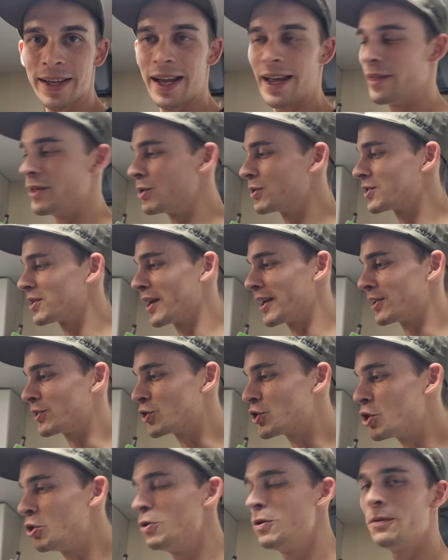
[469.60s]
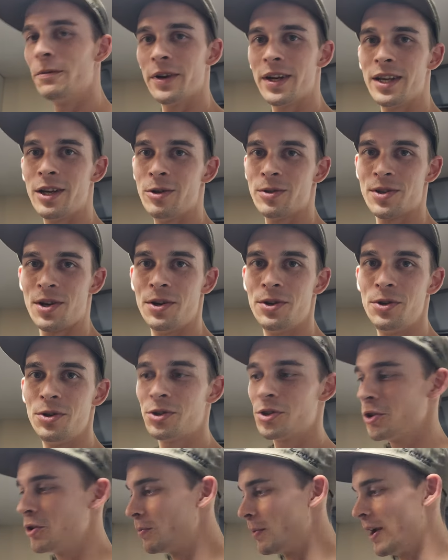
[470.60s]
and there's like two videos on
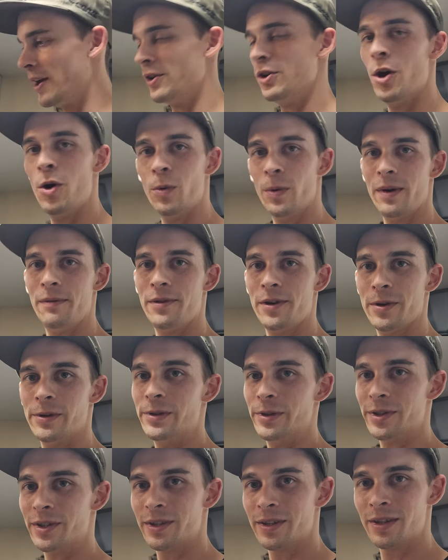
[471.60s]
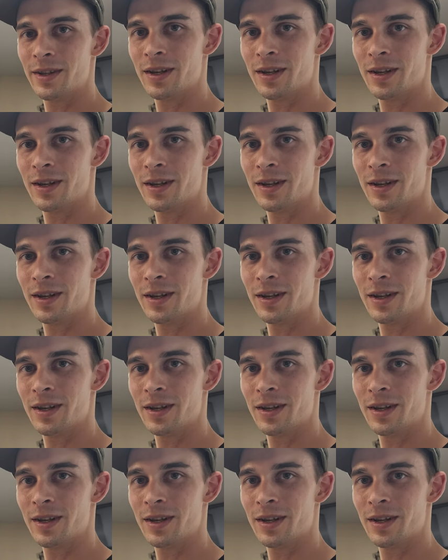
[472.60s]
YouTube and no reviews.